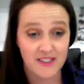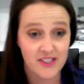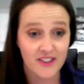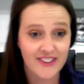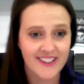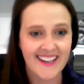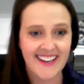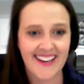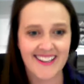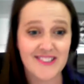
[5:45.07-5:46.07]
So
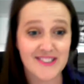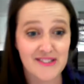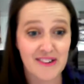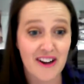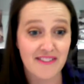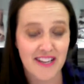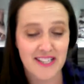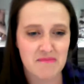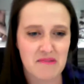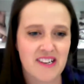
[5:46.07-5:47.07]
hello to our
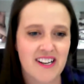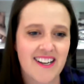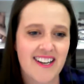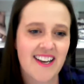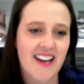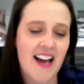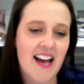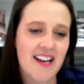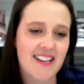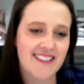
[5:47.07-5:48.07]
Facebook
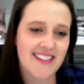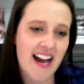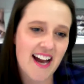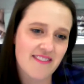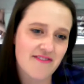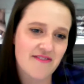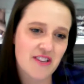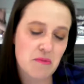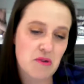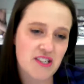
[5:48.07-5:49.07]
live
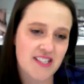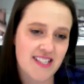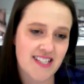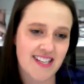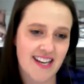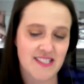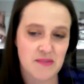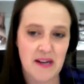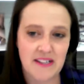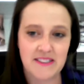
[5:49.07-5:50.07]
community as
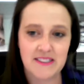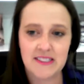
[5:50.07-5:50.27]
well.